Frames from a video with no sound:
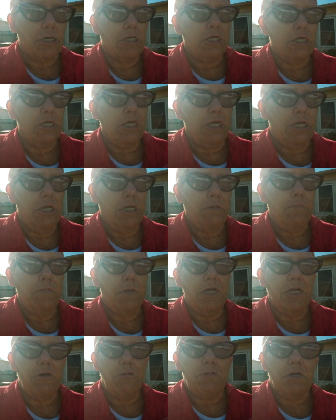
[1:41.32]
I keep
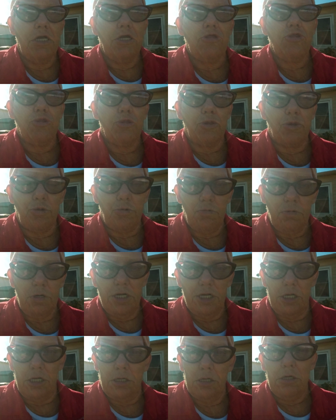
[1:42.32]
hearing
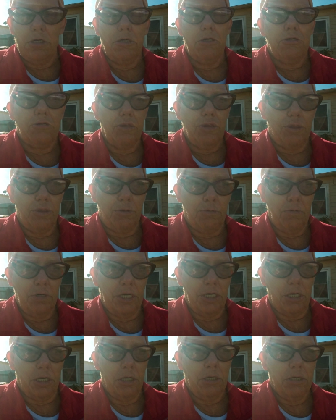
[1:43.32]
three,
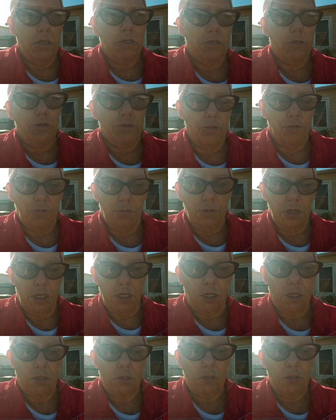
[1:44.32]
three, three.